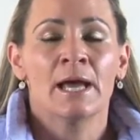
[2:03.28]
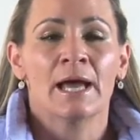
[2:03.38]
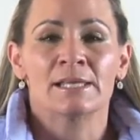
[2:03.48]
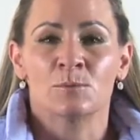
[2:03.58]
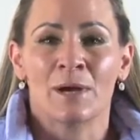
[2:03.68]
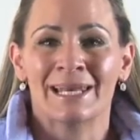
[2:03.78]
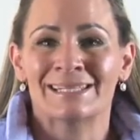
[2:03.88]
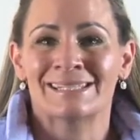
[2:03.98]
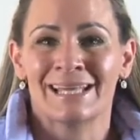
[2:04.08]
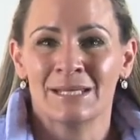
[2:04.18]
as well as
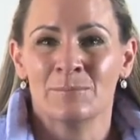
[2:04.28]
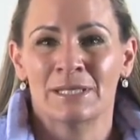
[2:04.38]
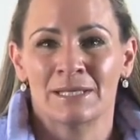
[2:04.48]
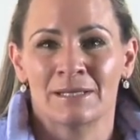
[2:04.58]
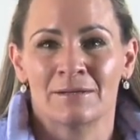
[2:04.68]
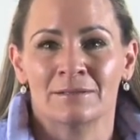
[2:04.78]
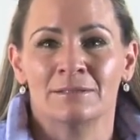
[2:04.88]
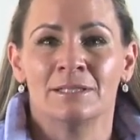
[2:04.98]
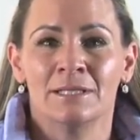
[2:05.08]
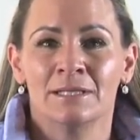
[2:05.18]
study material
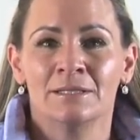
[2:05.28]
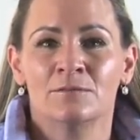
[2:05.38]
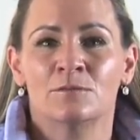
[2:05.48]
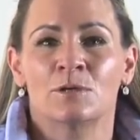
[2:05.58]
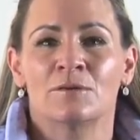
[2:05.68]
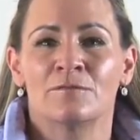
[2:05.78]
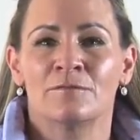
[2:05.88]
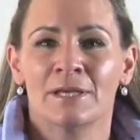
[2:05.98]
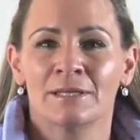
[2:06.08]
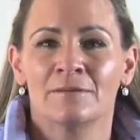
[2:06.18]
needed for
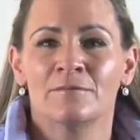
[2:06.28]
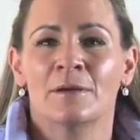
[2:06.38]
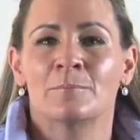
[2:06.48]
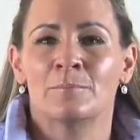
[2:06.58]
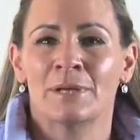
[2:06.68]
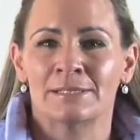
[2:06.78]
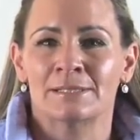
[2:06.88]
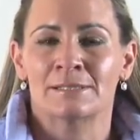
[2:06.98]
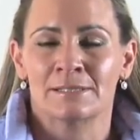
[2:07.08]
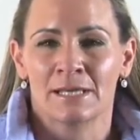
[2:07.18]
effective and
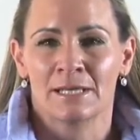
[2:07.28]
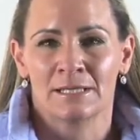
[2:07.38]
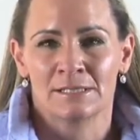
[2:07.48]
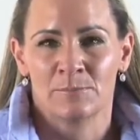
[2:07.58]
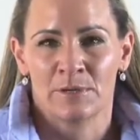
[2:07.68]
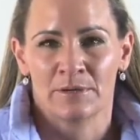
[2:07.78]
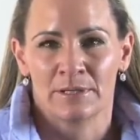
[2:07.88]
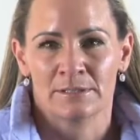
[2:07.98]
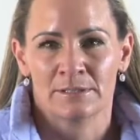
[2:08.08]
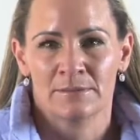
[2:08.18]
pleasant study
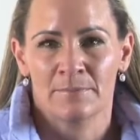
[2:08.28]
experience.